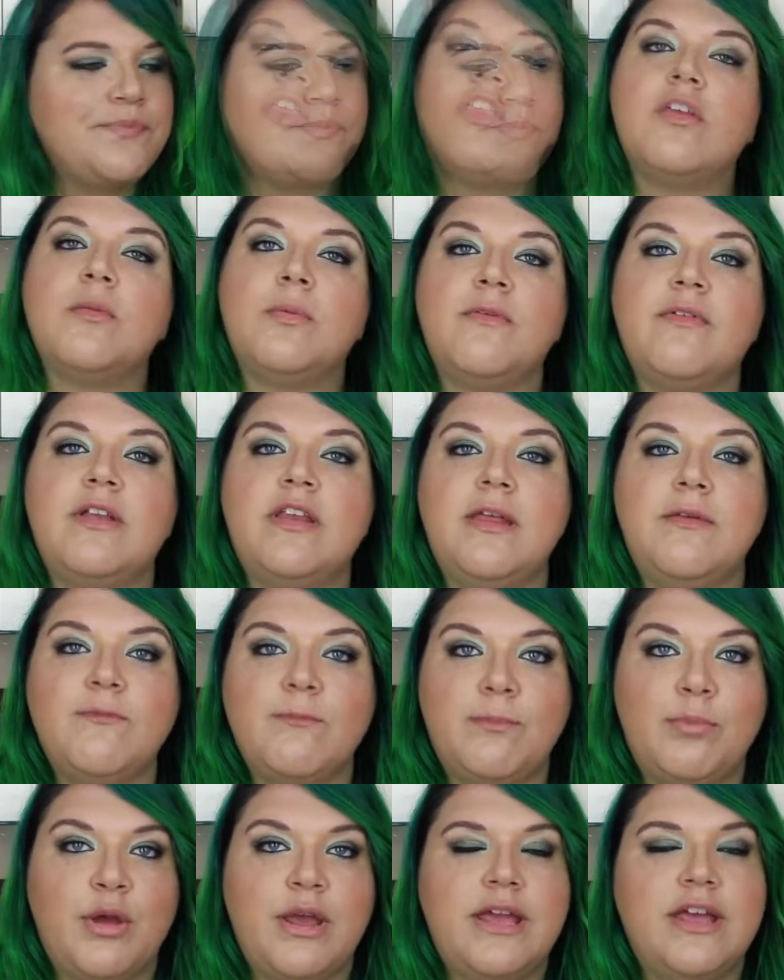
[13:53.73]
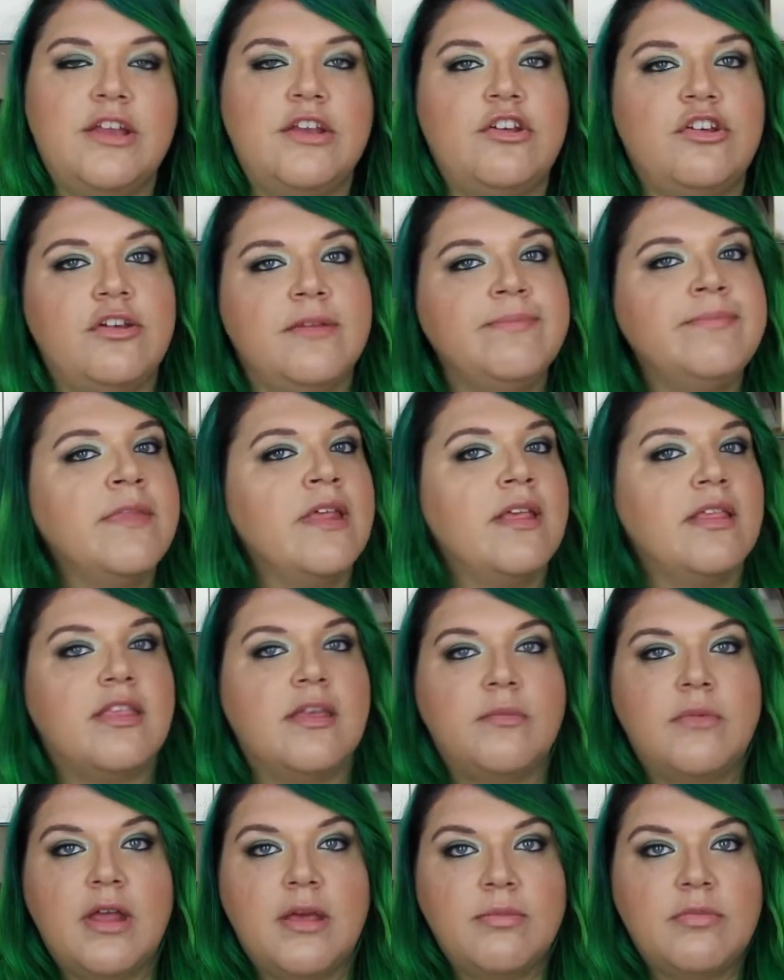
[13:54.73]
So preventing breakage,
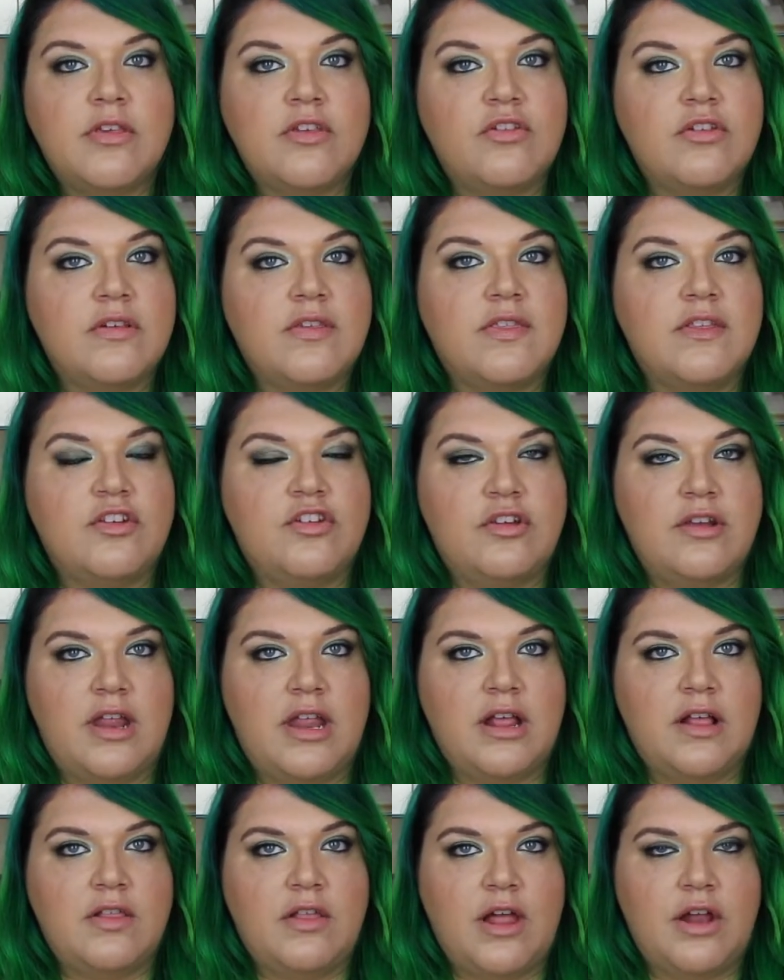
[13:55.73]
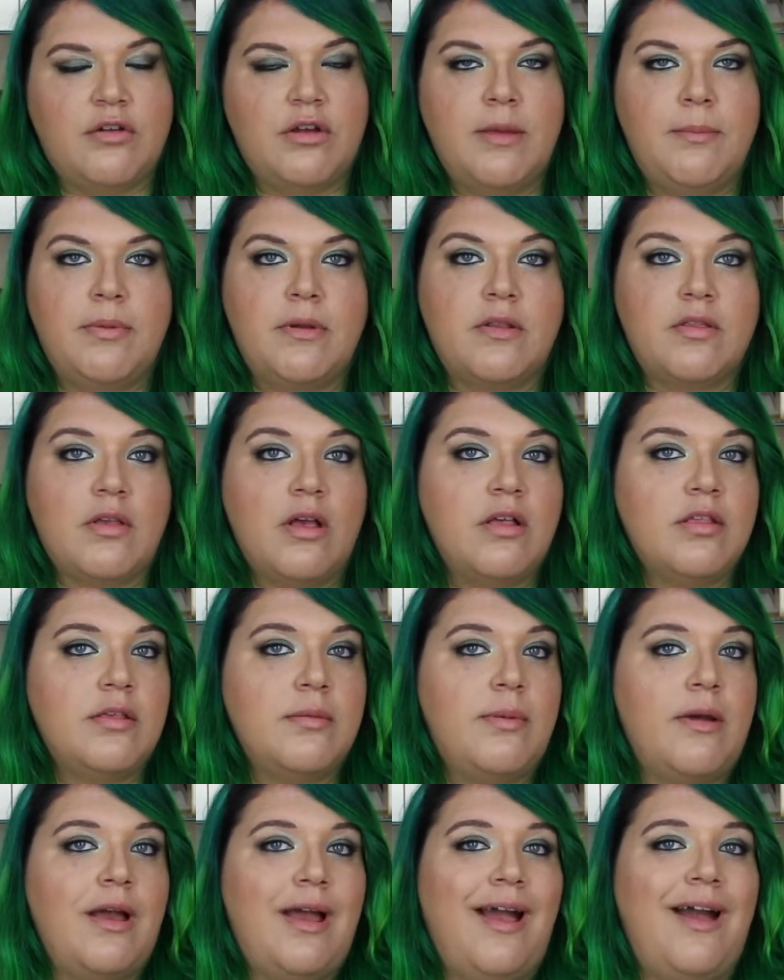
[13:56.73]
sometimes it's just the genetic lottery, but it's also
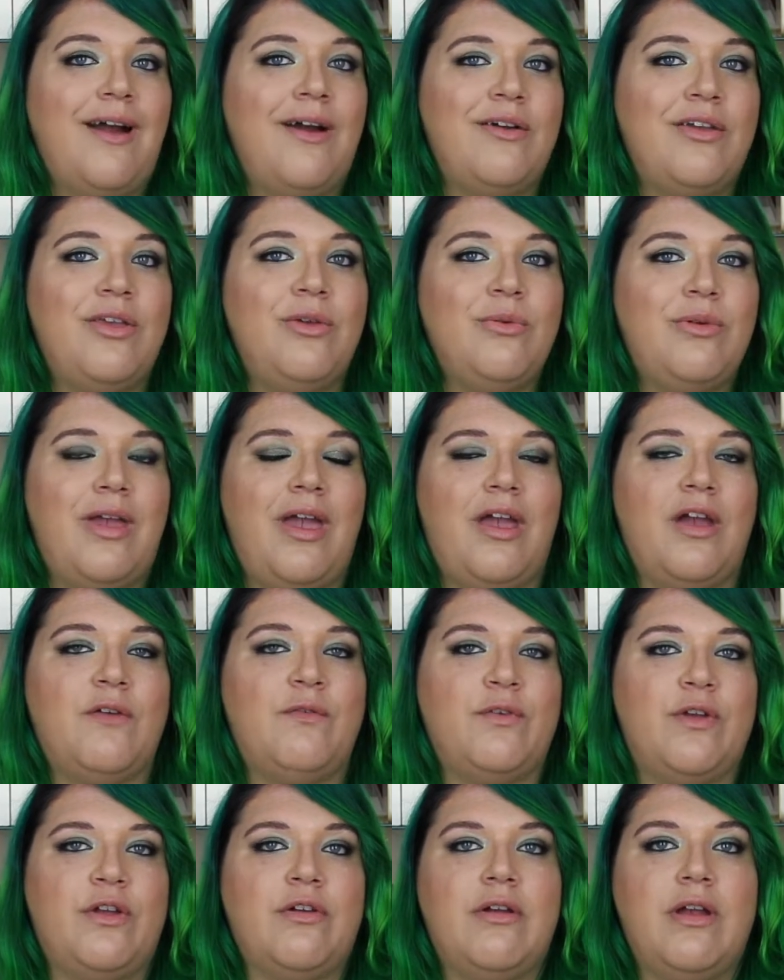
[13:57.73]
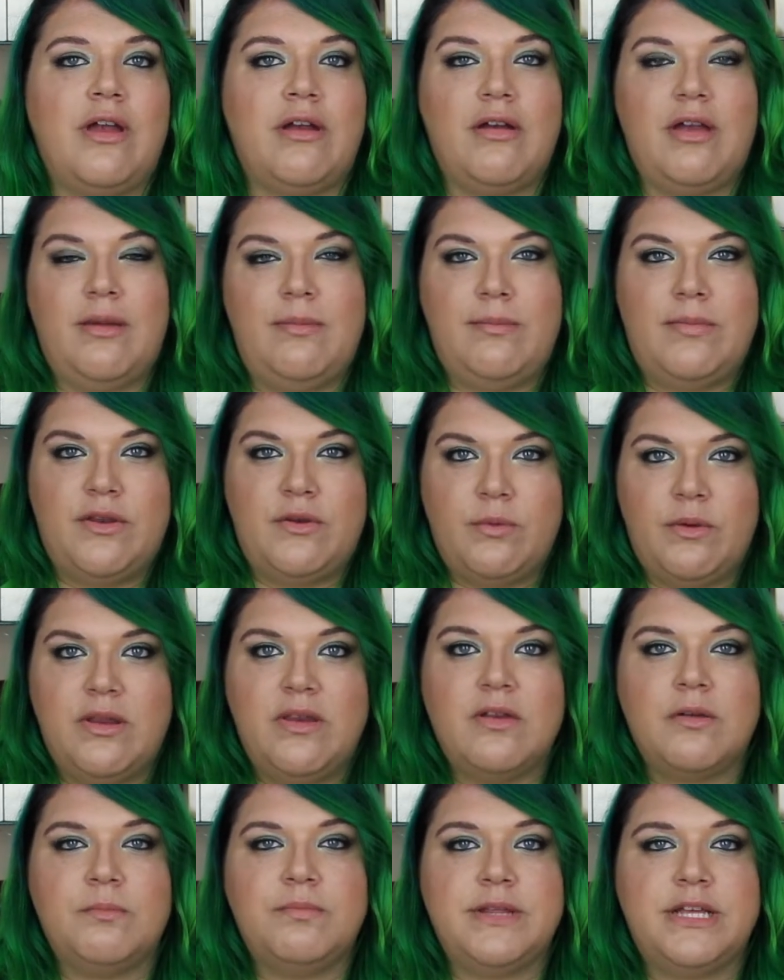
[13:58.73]
about how you care for your hair in between
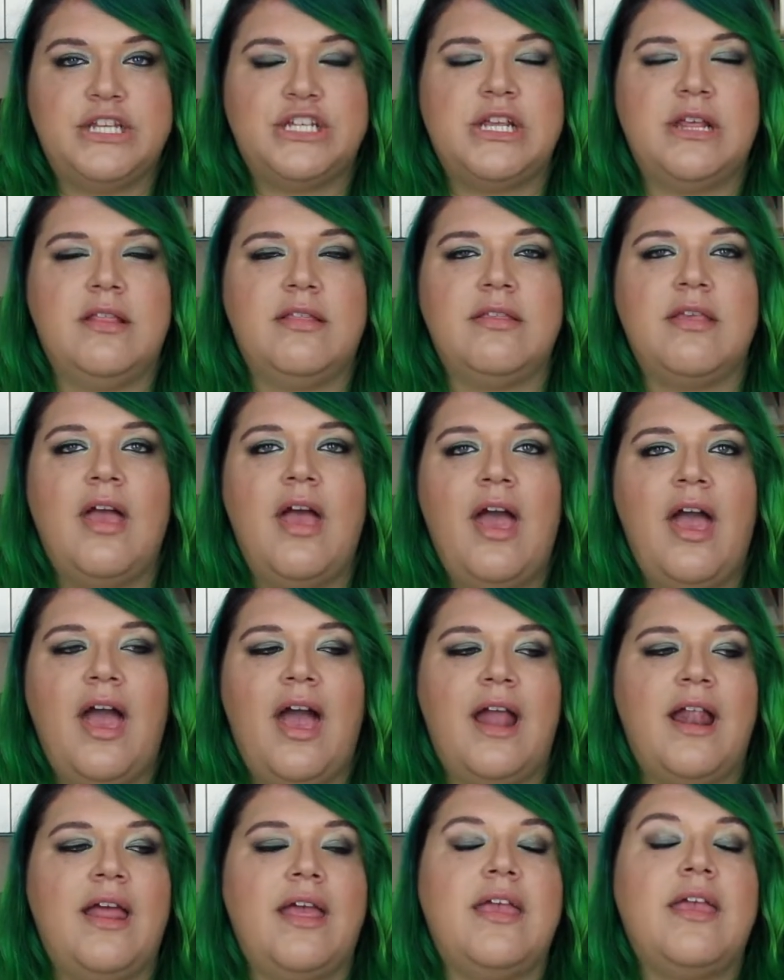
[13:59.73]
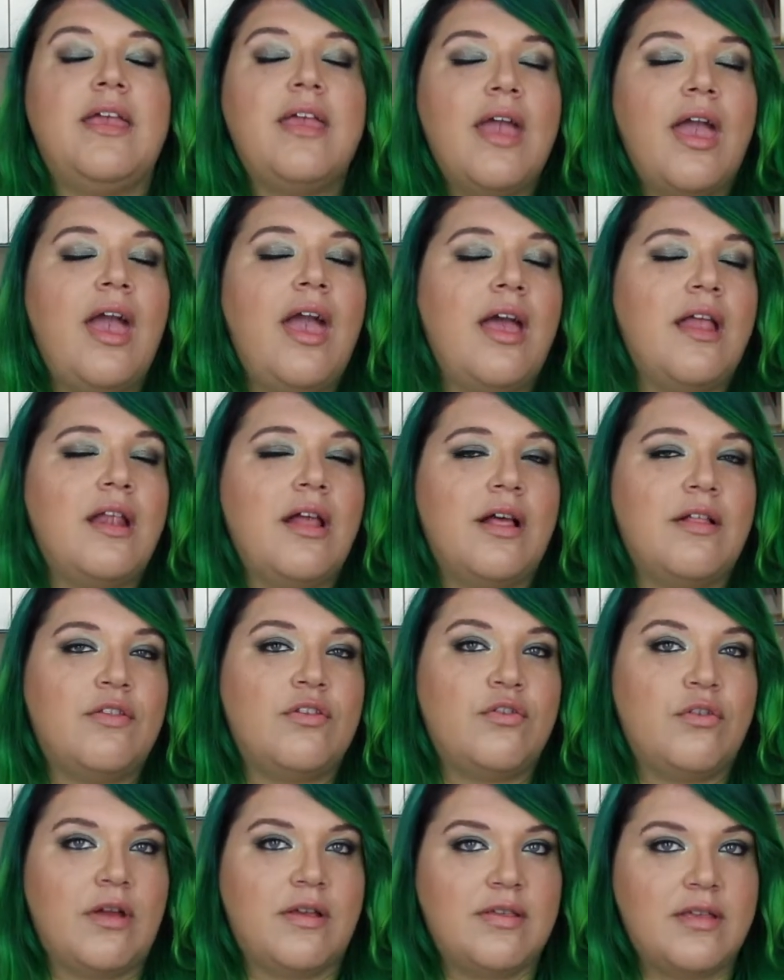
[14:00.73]
your bleachings, and I cannot
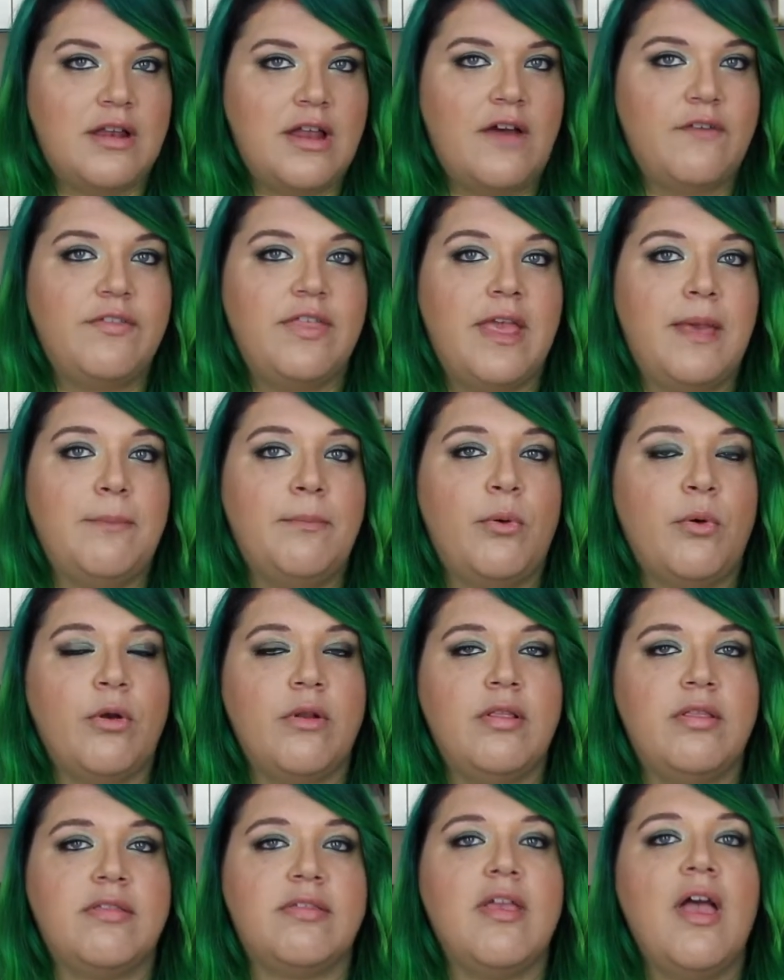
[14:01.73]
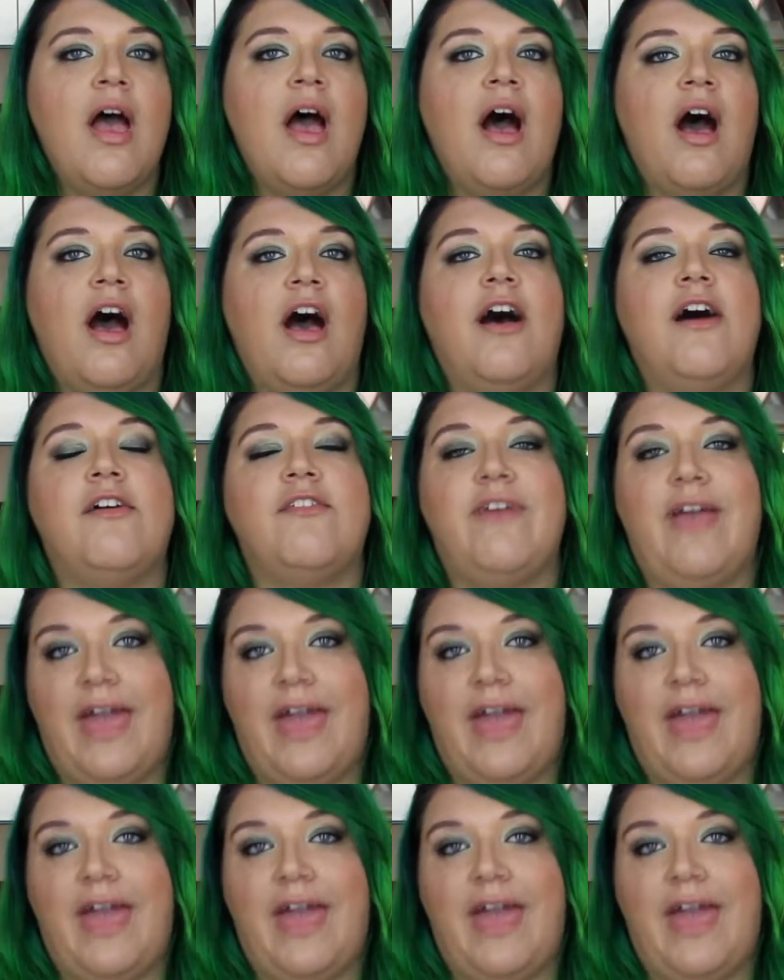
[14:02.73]
stress enough the importance of